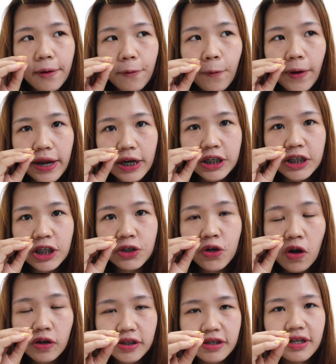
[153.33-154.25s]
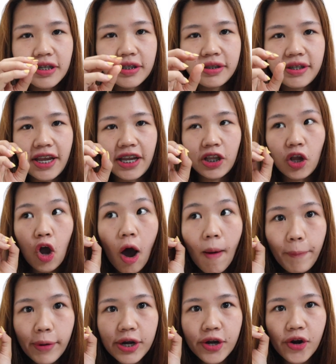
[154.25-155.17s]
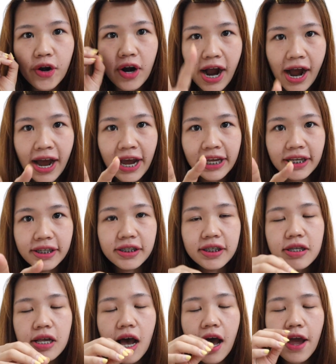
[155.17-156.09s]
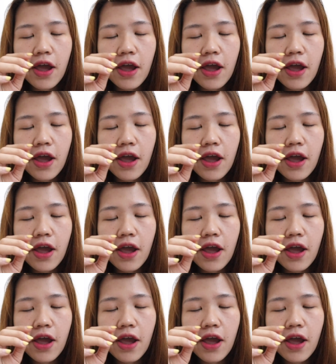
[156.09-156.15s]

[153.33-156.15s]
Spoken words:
when the doctor said open your eyes,